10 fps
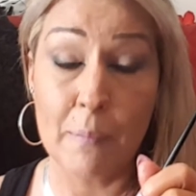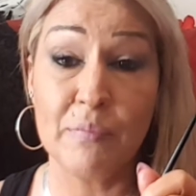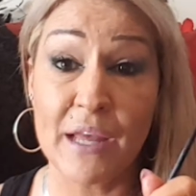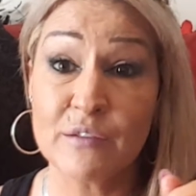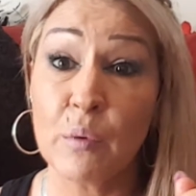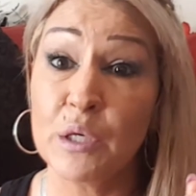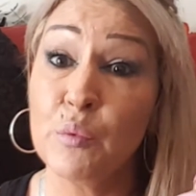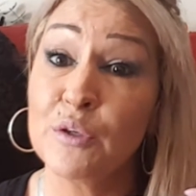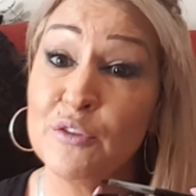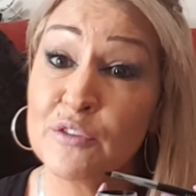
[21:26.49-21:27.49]
That's why you
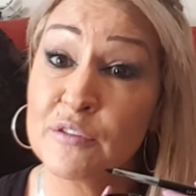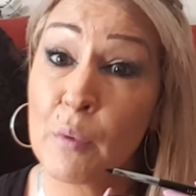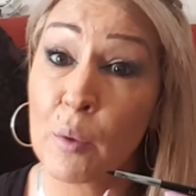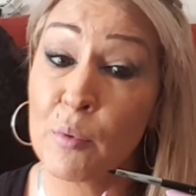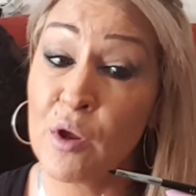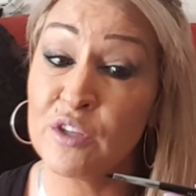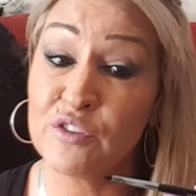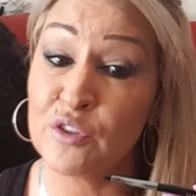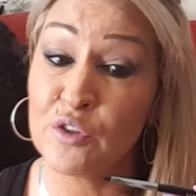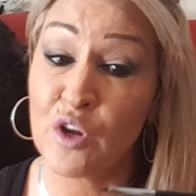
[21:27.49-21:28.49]
want to use a small brush,
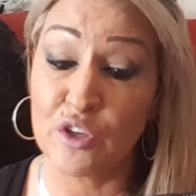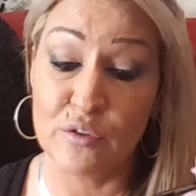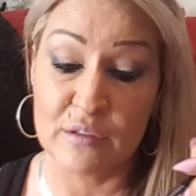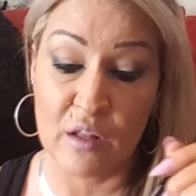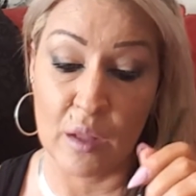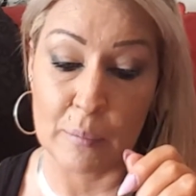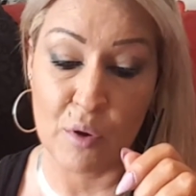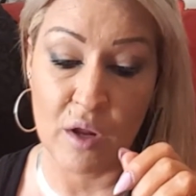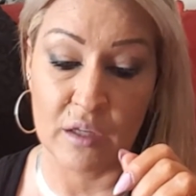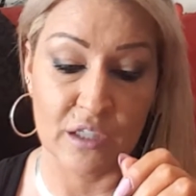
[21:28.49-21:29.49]
so you're not using a lot of
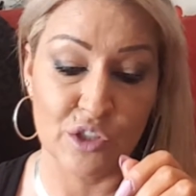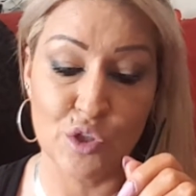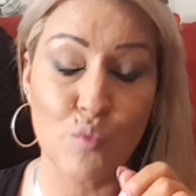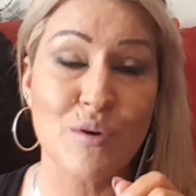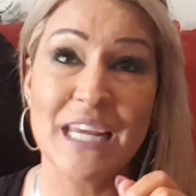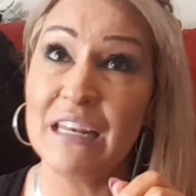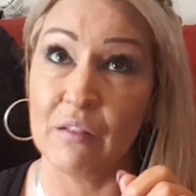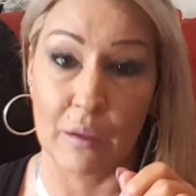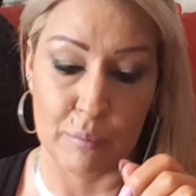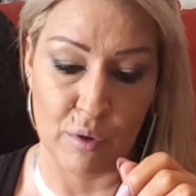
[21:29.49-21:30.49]
product, because you don't need a
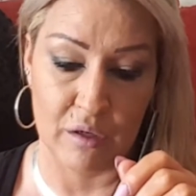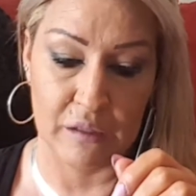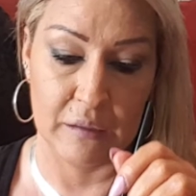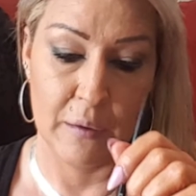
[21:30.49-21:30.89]
lot of product.